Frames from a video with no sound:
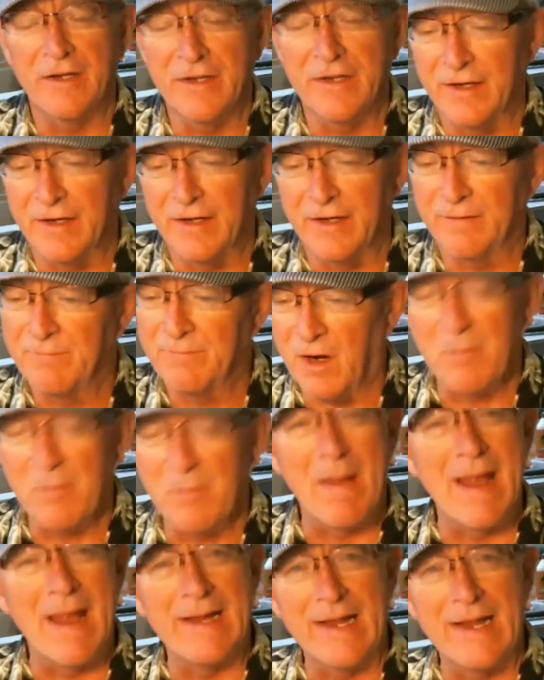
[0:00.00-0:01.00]
But
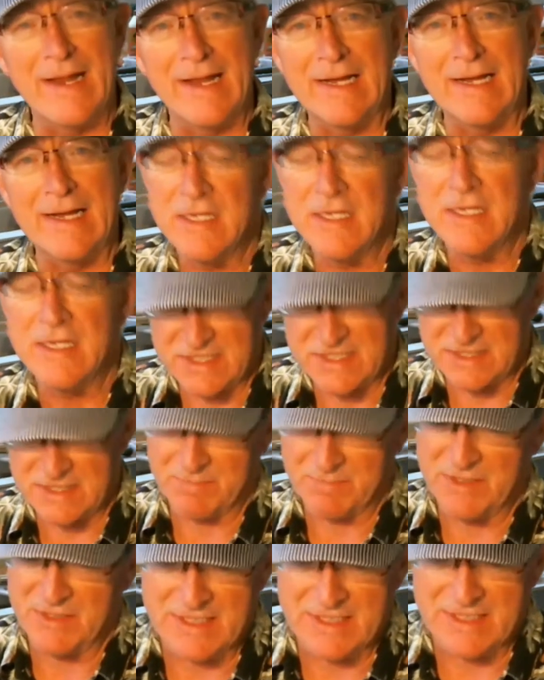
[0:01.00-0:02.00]
basically,
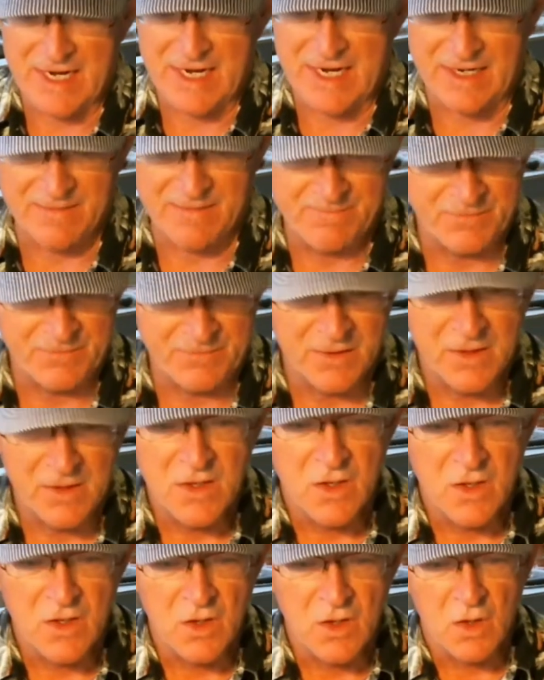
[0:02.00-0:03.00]
I'm working
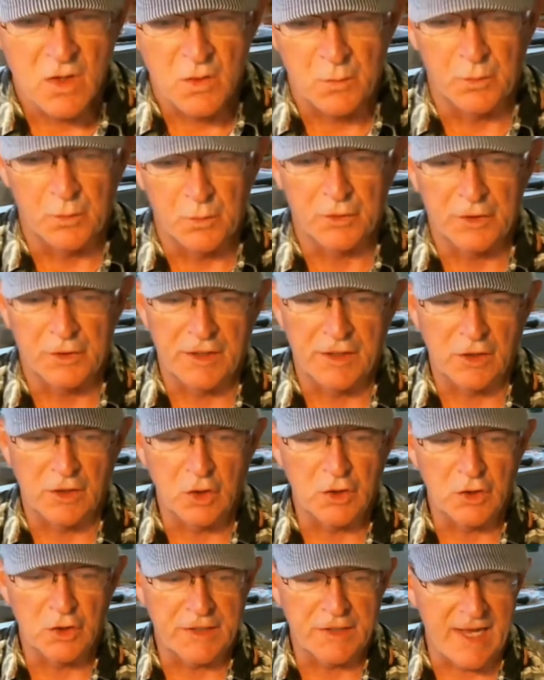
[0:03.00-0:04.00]
at my
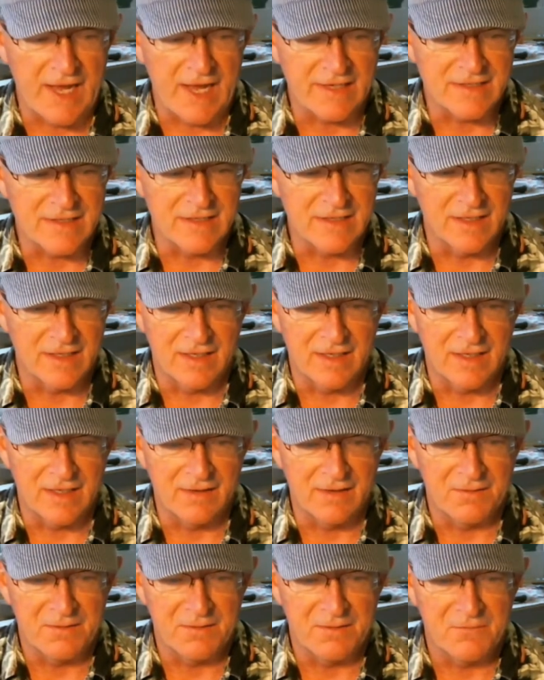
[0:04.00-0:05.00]
desk
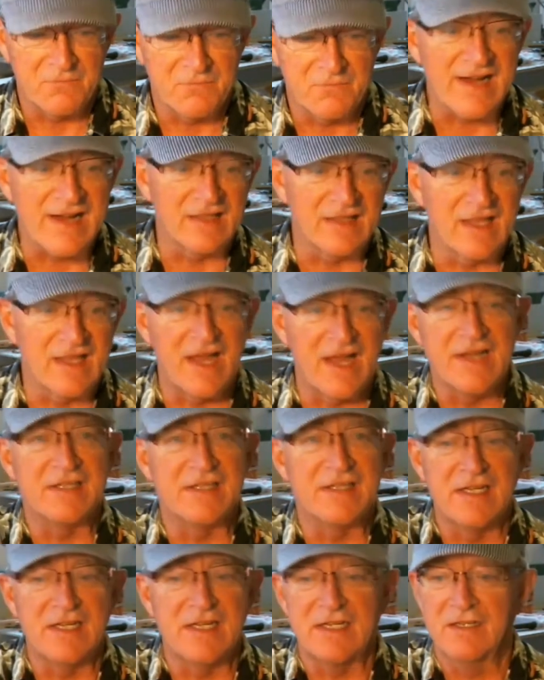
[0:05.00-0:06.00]
out by the
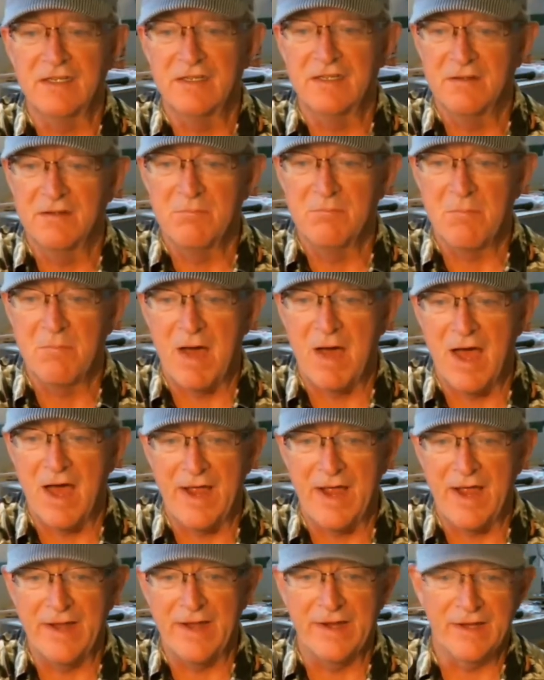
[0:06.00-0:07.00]
layout where I
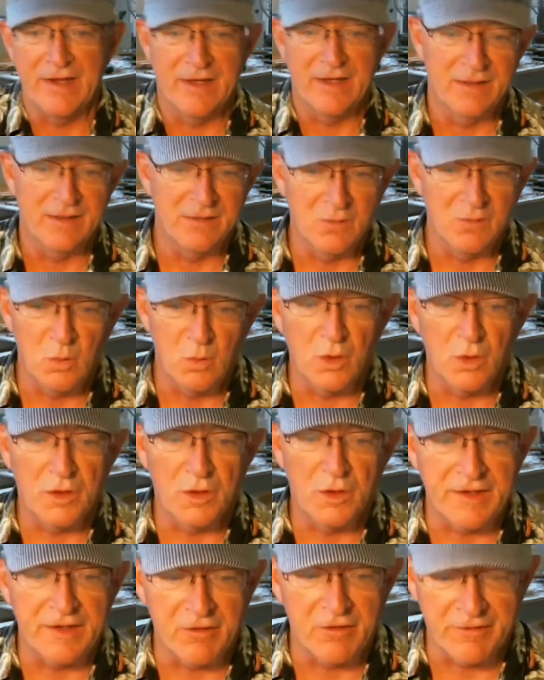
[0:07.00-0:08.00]
have my test track, my
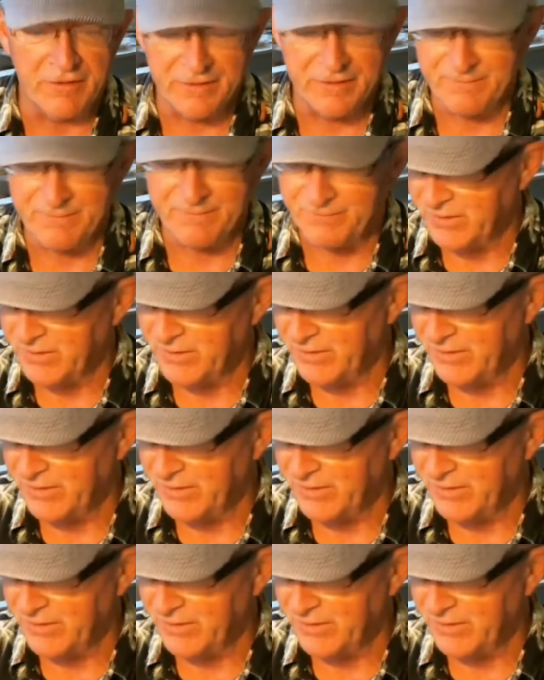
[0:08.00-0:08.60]
programming track and